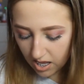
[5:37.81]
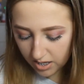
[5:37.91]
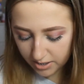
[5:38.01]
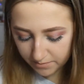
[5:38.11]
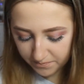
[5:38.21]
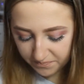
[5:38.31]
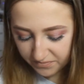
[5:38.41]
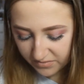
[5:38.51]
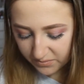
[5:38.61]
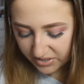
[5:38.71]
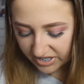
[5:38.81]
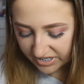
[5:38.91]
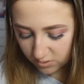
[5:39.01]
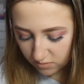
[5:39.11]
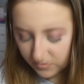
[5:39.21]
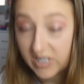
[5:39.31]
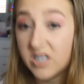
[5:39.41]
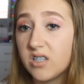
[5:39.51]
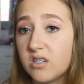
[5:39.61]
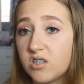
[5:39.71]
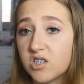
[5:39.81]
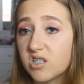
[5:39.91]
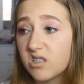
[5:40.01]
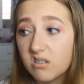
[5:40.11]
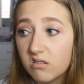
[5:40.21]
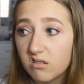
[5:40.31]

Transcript: But these are obviously just